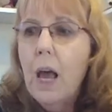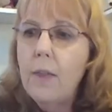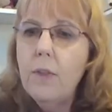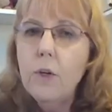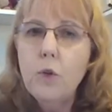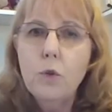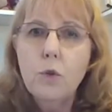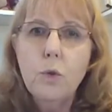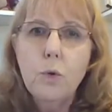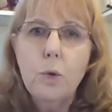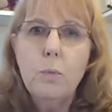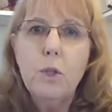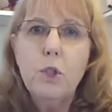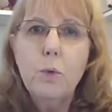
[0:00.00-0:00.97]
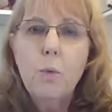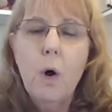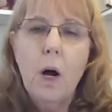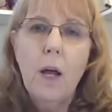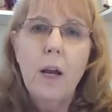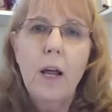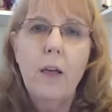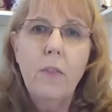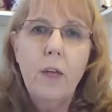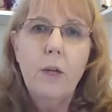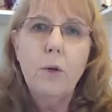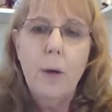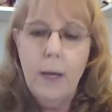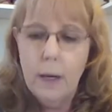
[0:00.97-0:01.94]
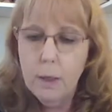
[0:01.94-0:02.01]
and then you're doing what you want and then
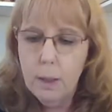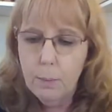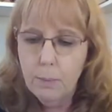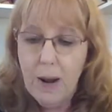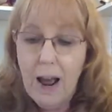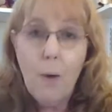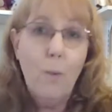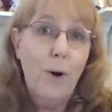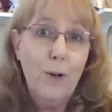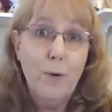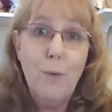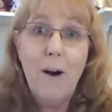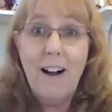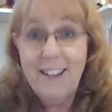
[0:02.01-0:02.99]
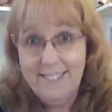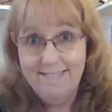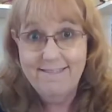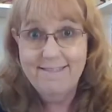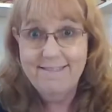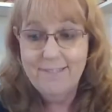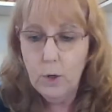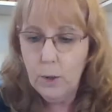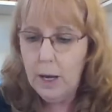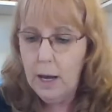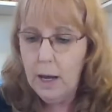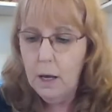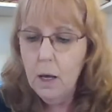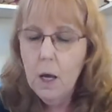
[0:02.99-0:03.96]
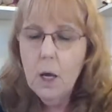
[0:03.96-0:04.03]
you end up not where you want?
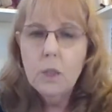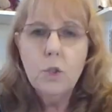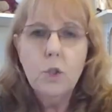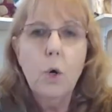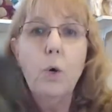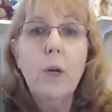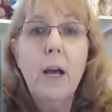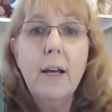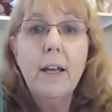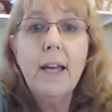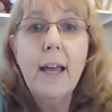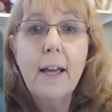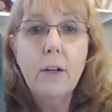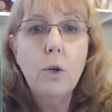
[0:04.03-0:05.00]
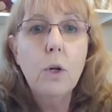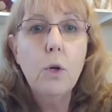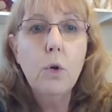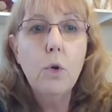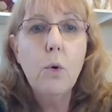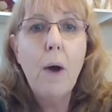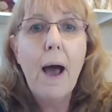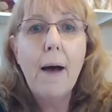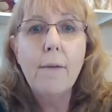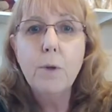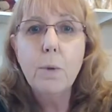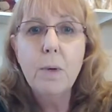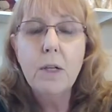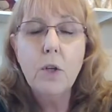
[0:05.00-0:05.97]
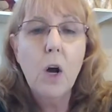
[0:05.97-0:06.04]
Okay. So again, you have to
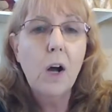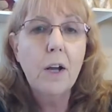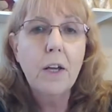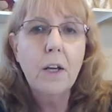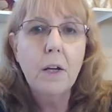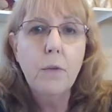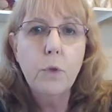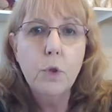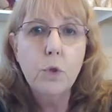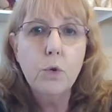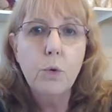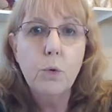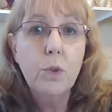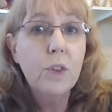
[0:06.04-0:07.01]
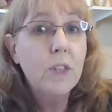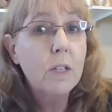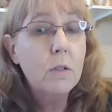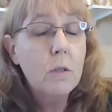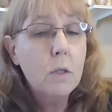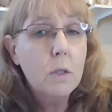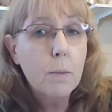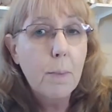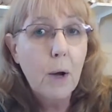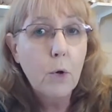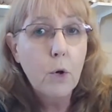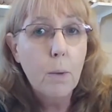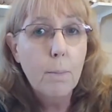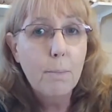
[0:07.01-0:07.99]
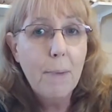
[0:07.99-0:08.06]
be talking in the truth. This is about
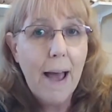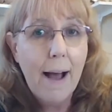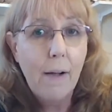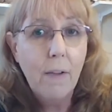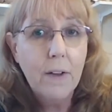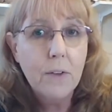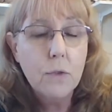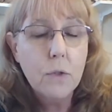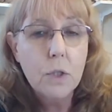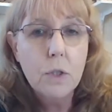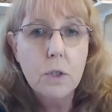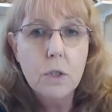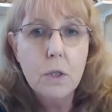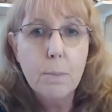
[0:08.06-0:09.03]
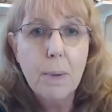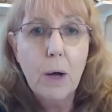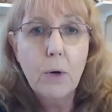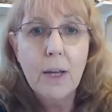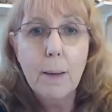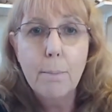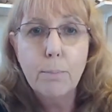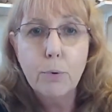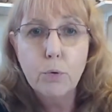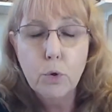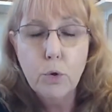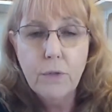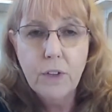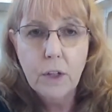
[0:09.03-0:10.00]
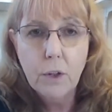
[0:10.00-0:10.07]
your balance. This is about
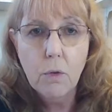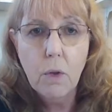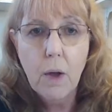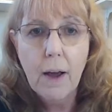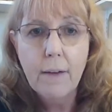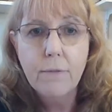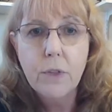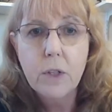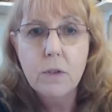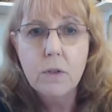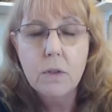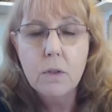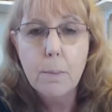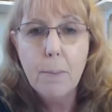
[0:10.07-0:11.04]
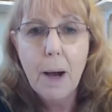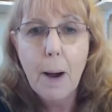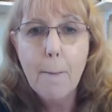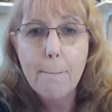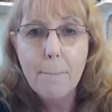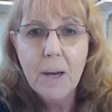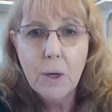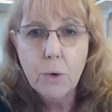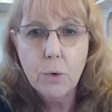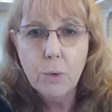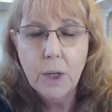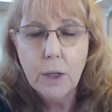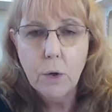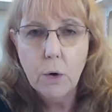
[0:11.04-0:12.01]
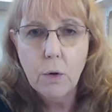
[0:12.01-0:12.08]
improving your life. This is about
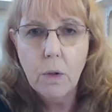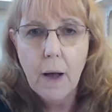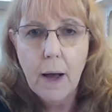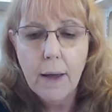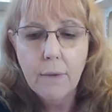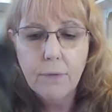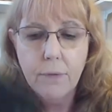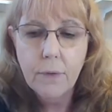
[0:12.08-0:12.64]
bettering your life.